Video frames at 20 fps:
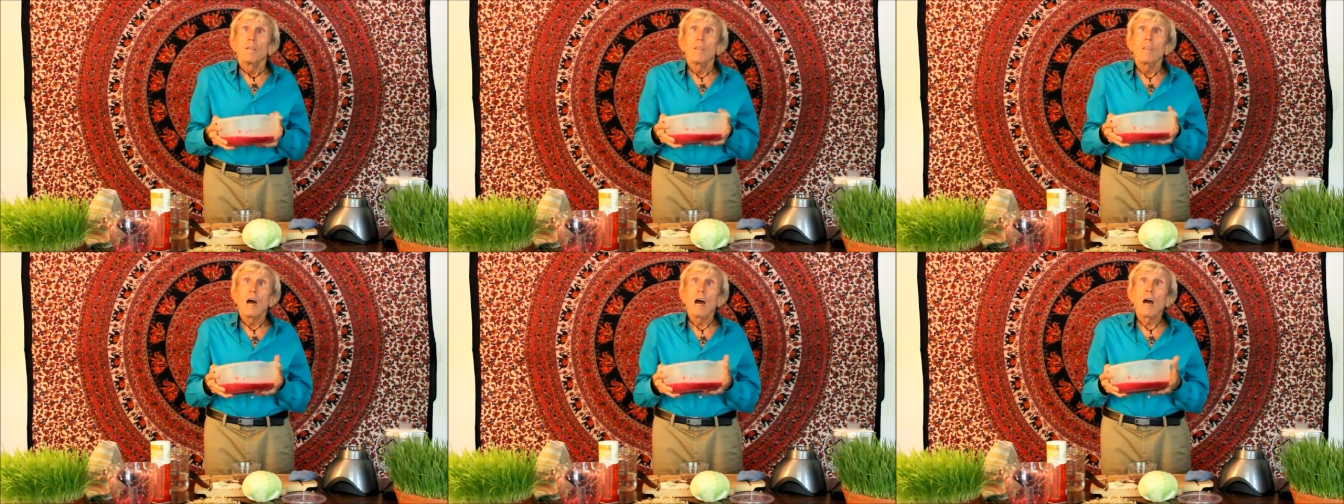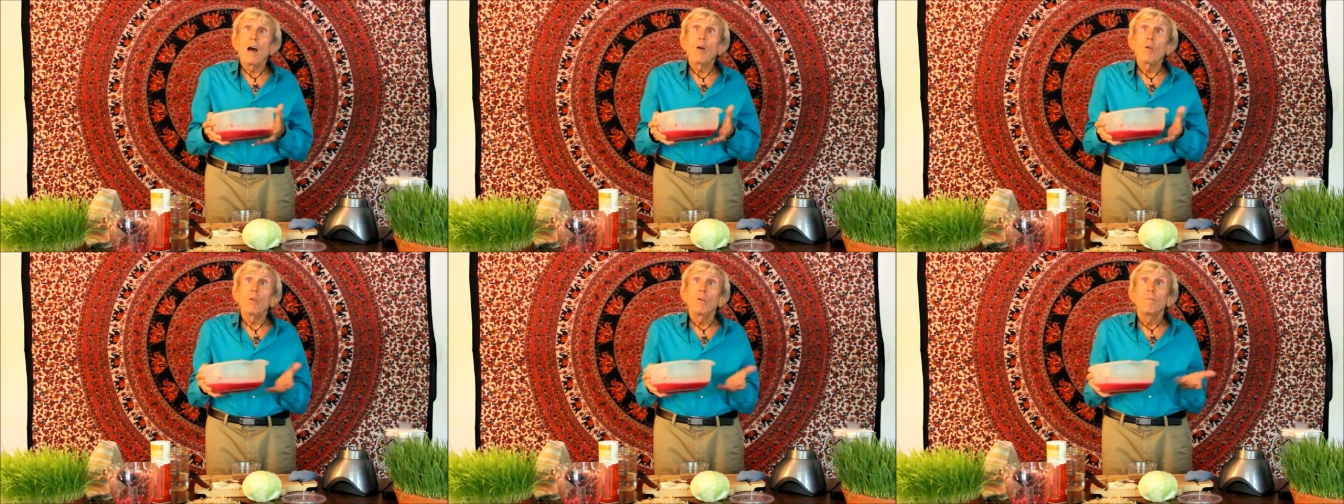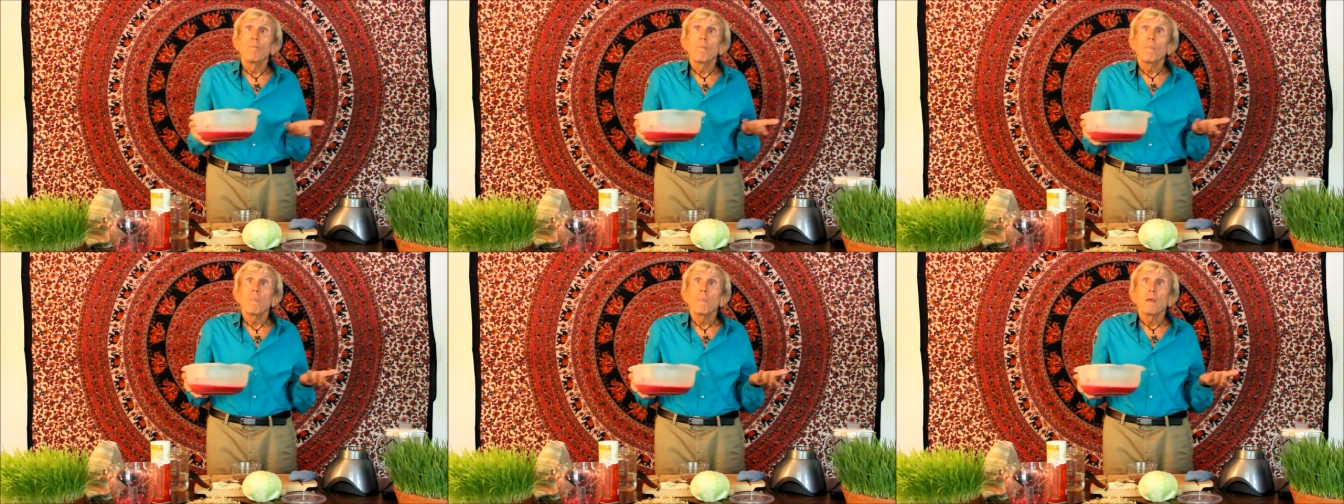Now
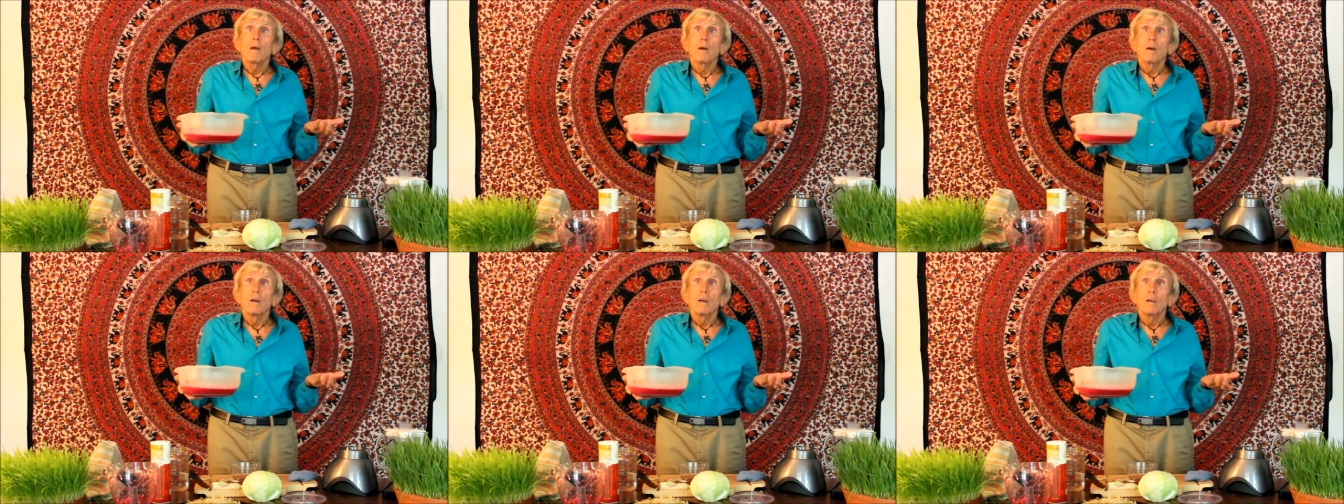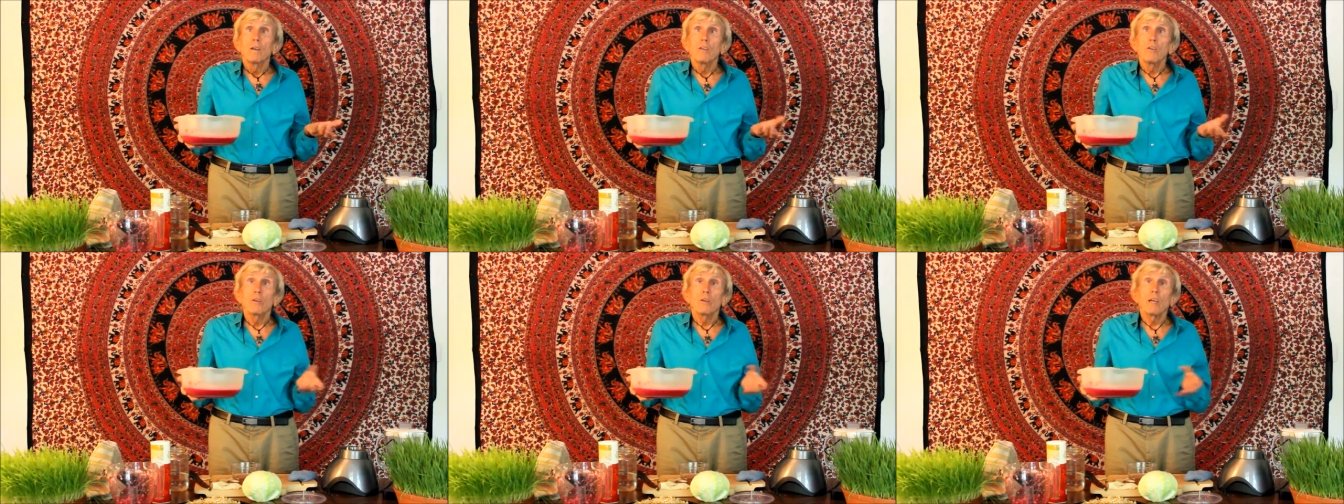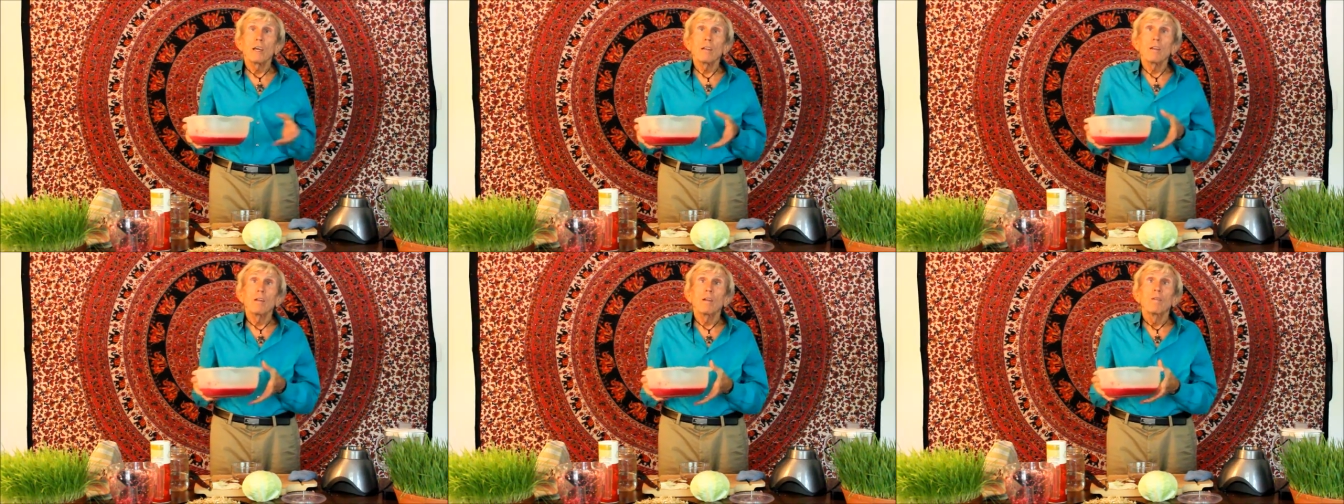you
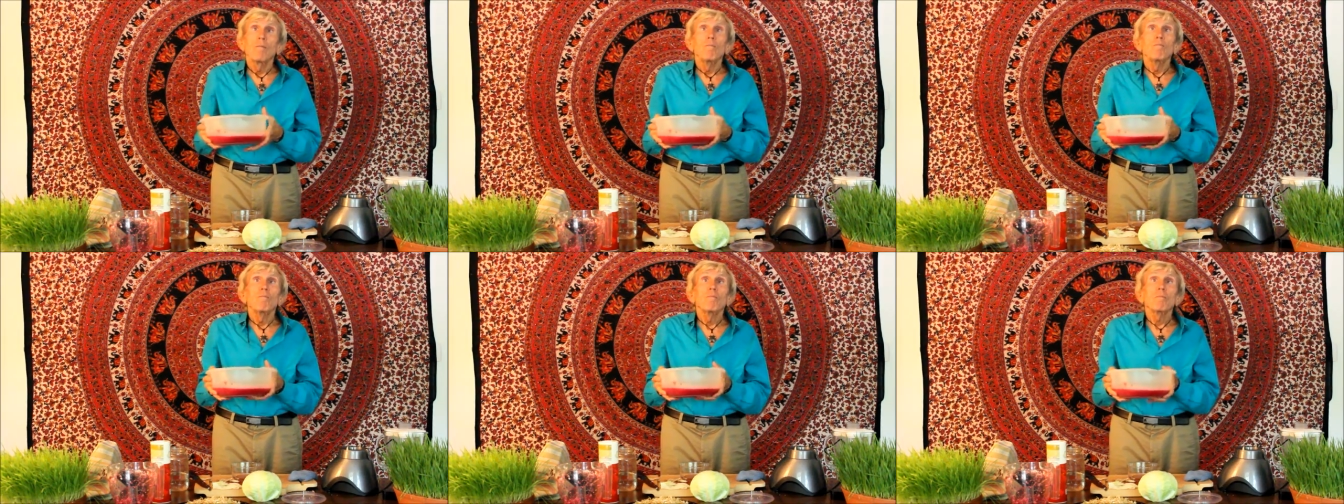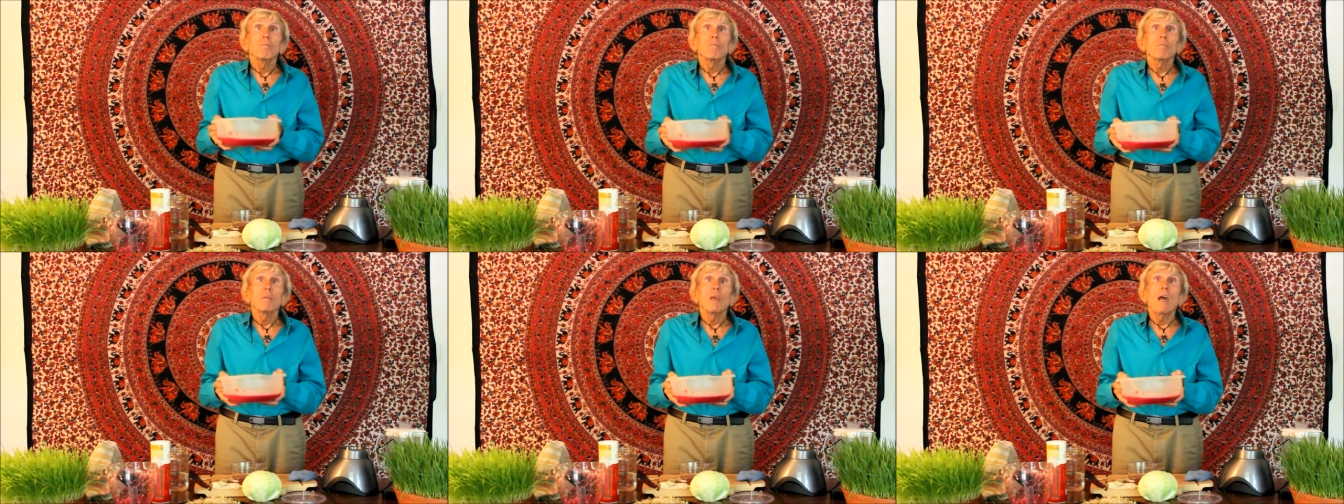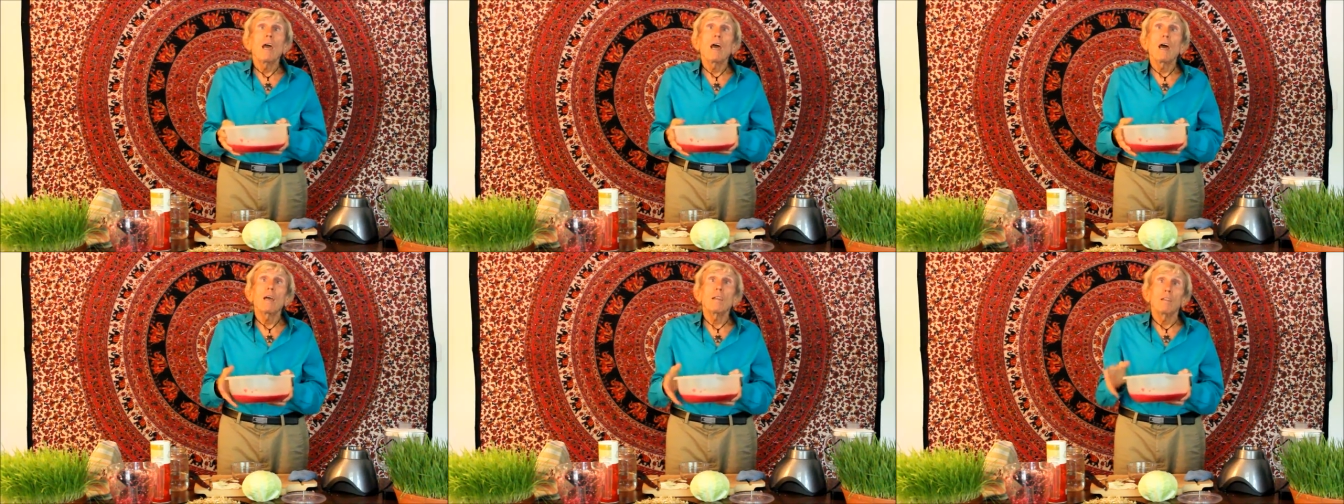can
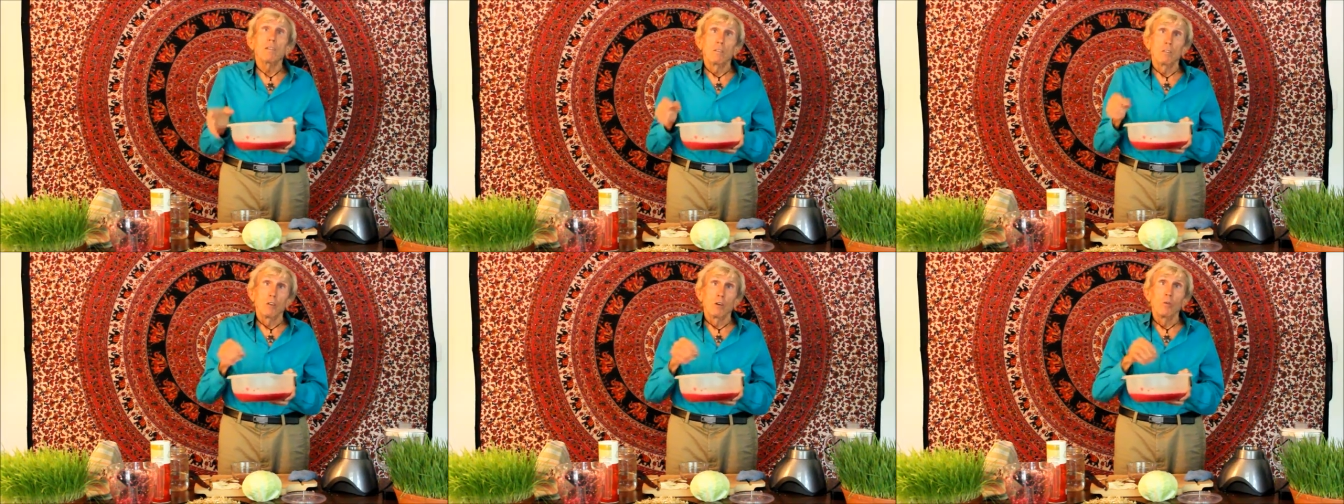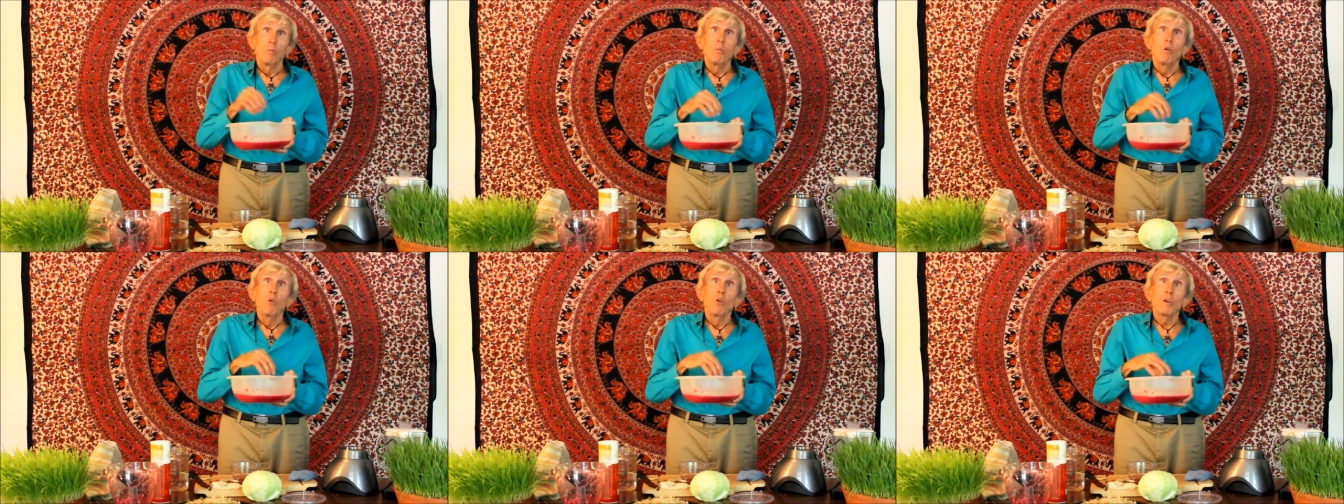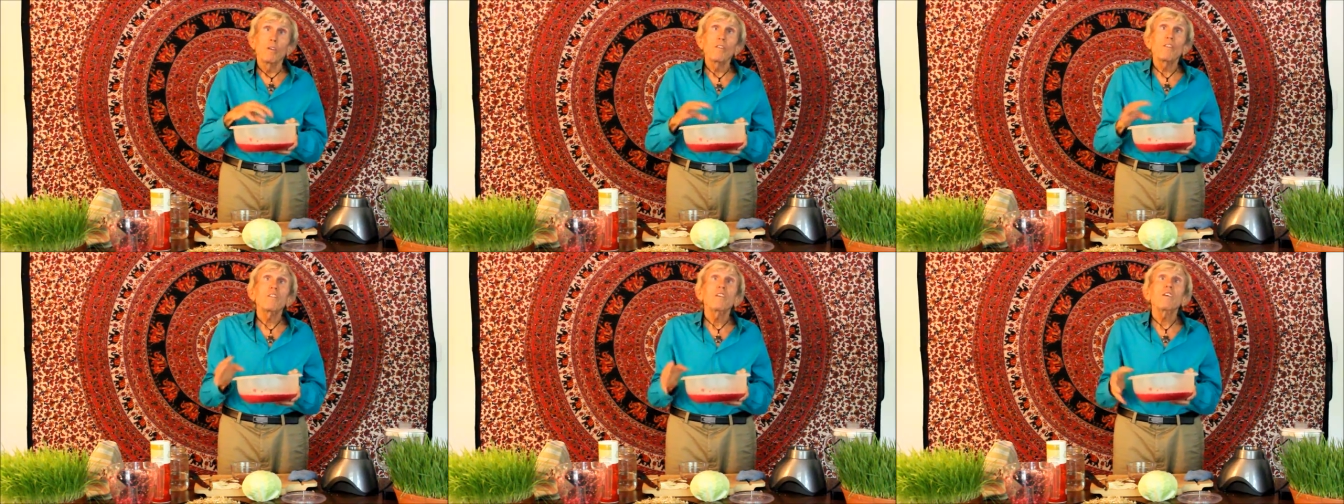add a little
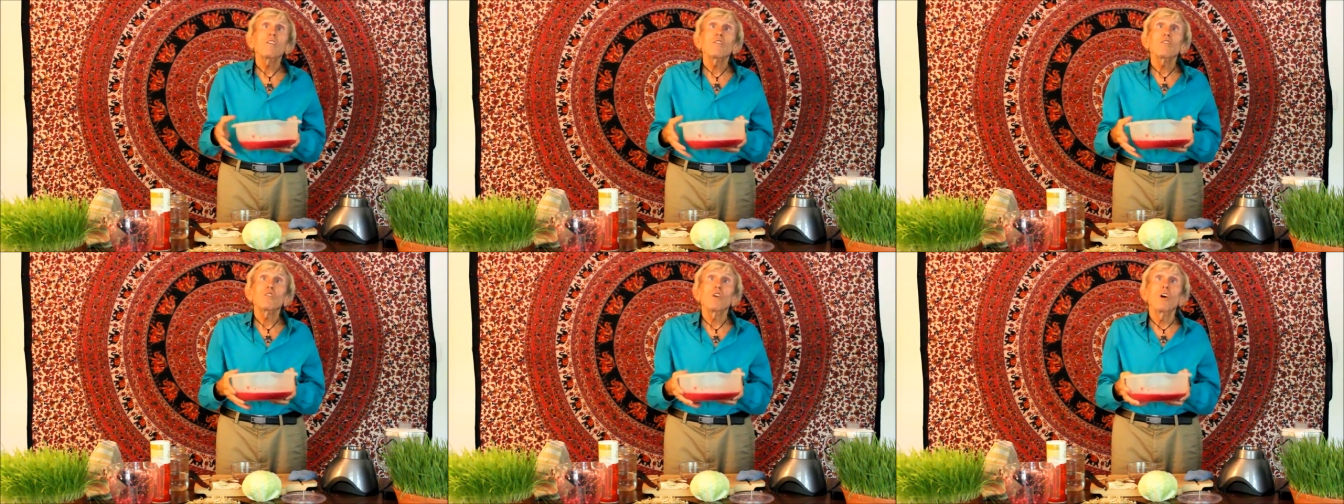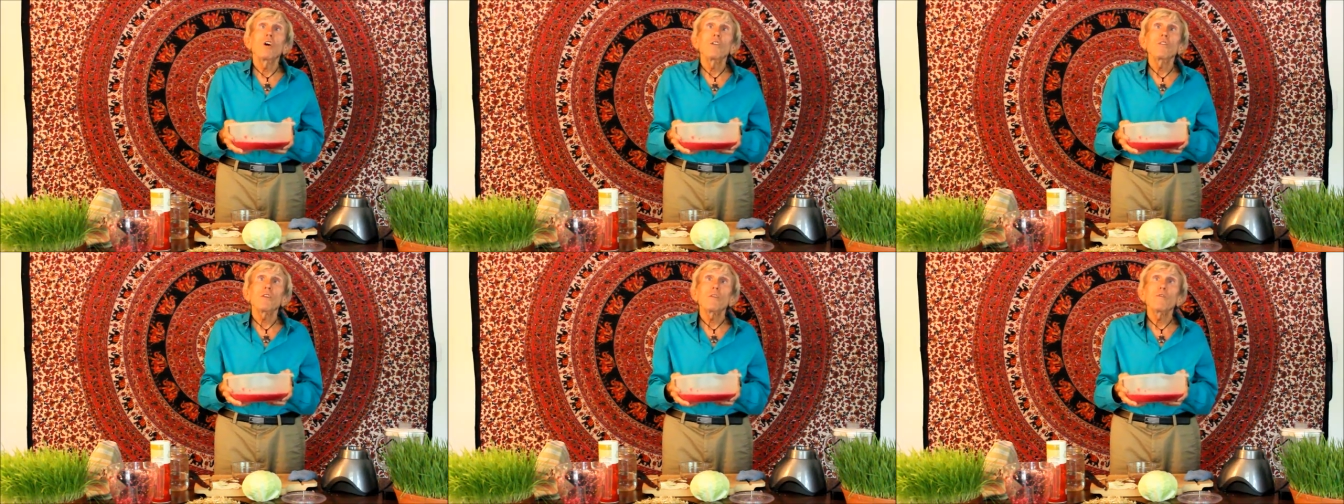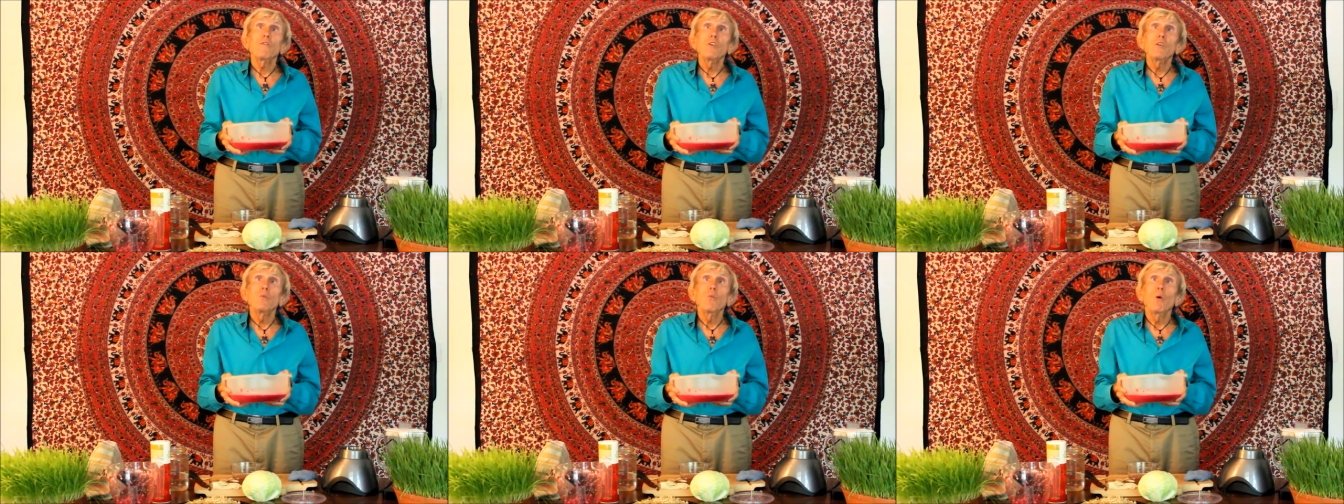more sea salt
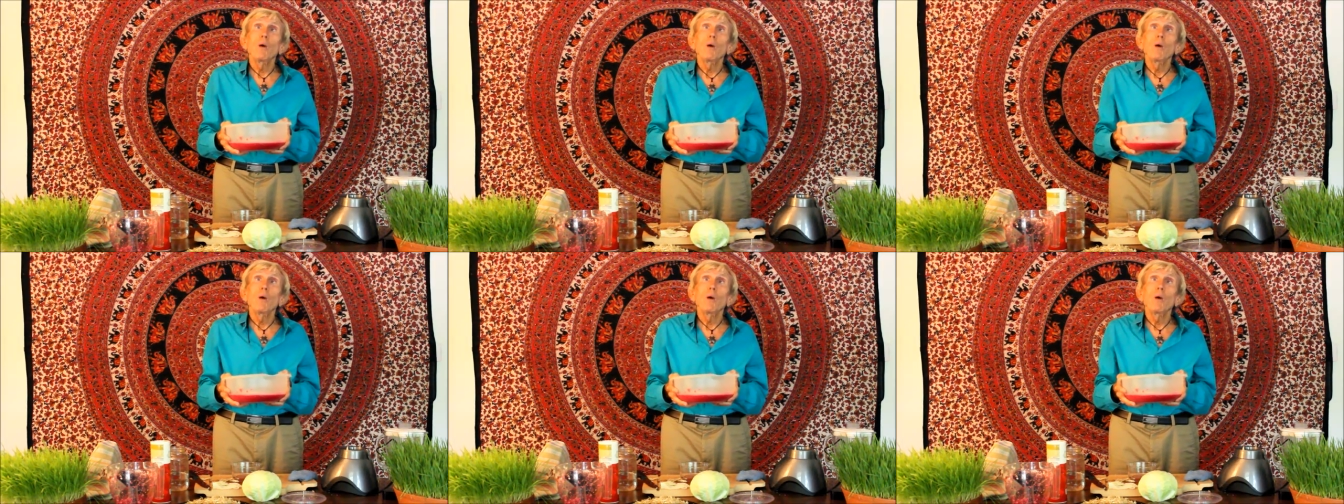if you